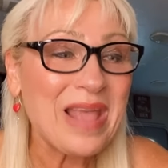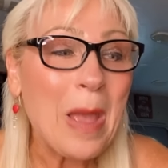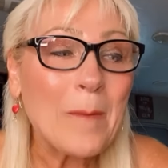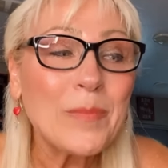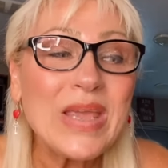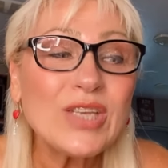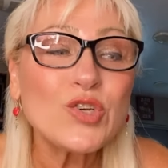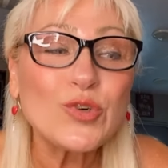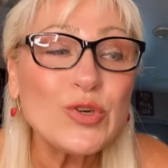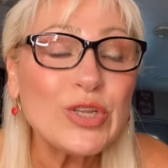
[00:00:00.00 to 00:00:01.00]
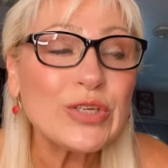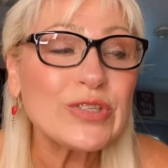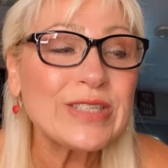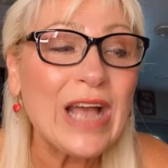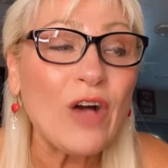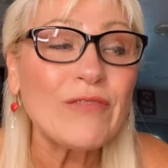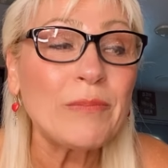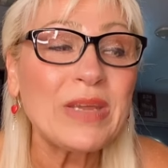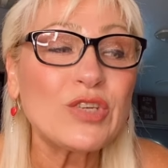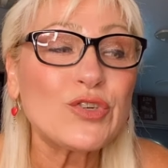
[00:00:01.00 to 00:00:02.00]
Be true to yourself
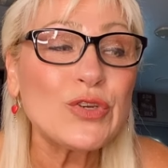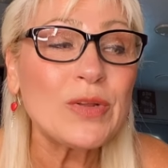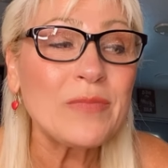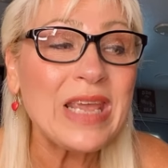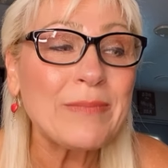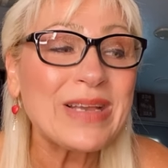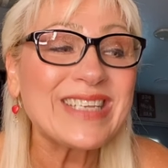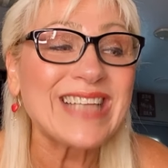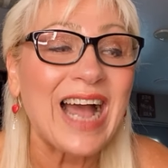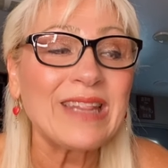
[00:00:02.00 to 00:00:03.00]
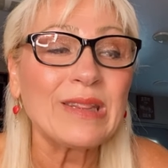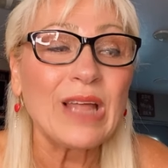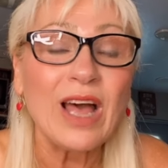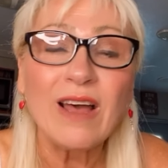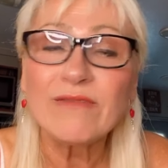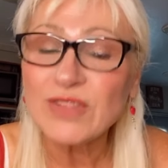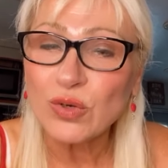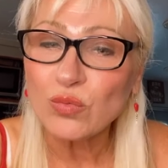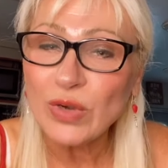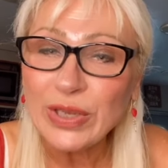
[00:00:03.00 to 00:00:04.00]
and be true to me because I love
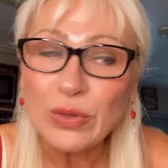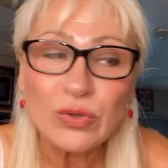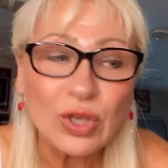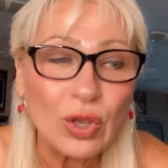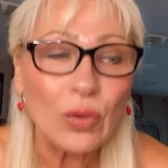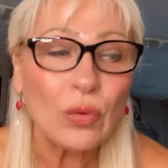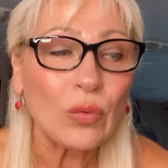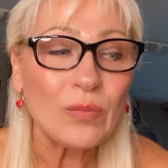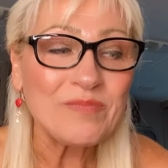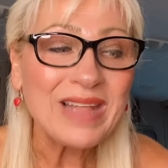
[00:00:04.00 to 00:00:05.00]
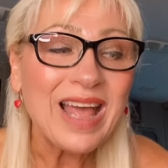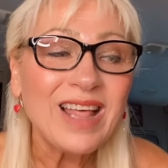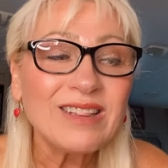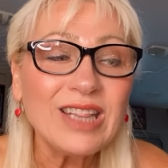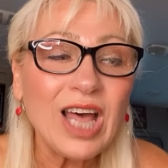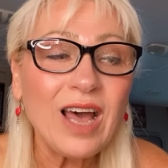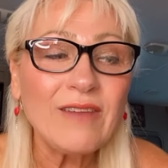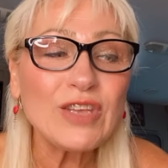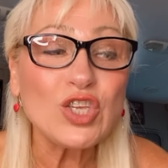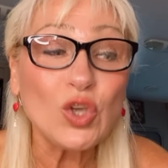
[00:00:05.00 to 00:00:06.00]
the real you.
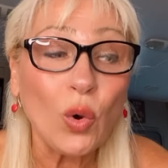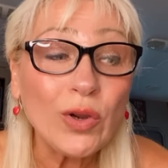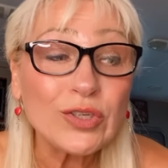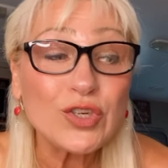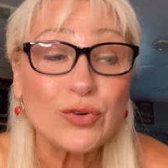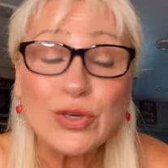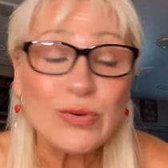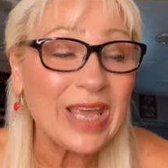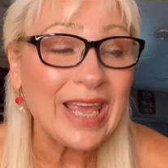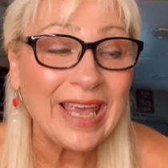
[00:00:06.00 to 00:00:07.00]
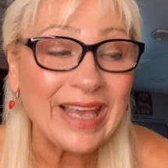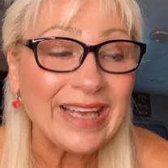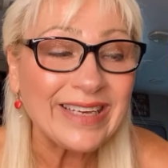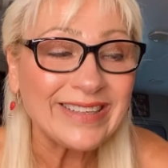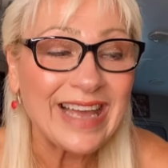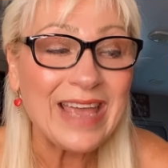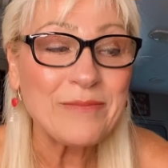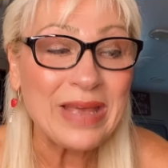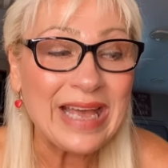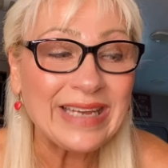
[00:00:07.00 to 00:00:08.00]
Love your true king.
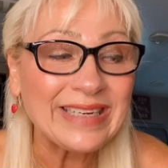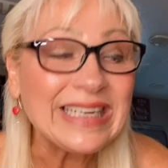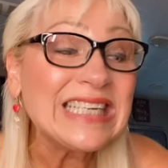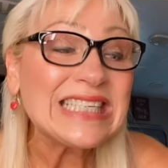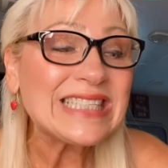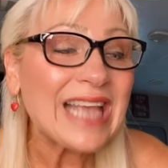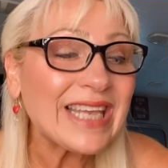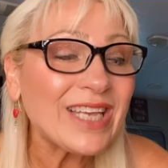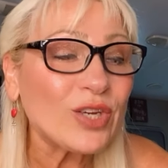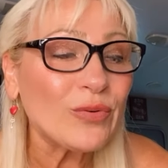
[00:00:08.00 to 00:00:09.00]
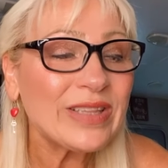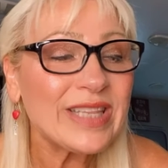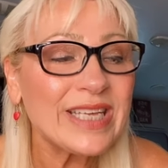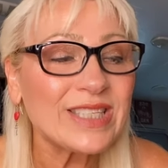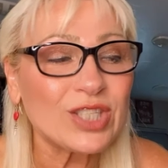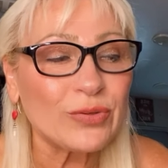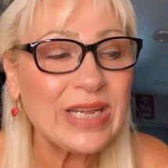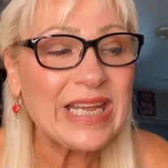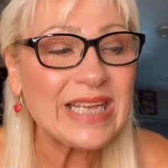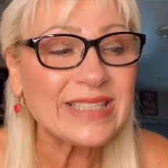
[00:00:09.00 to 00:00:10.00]
Amen. 2 Corinthians
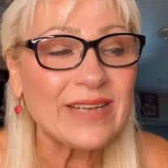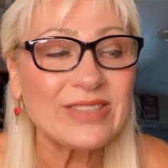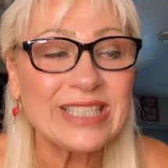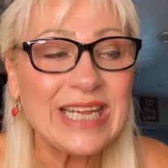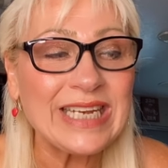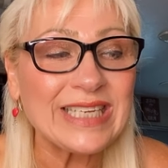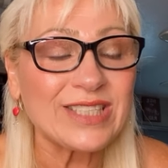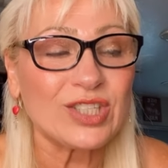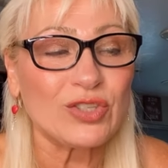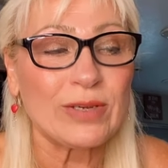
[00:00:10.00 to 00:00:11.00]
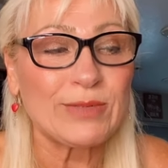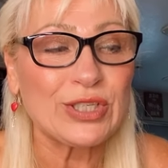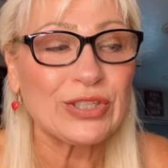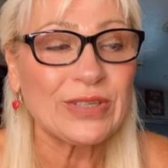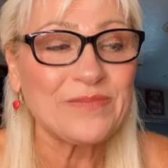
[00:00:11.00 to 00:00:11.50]
3 17 is the scripture.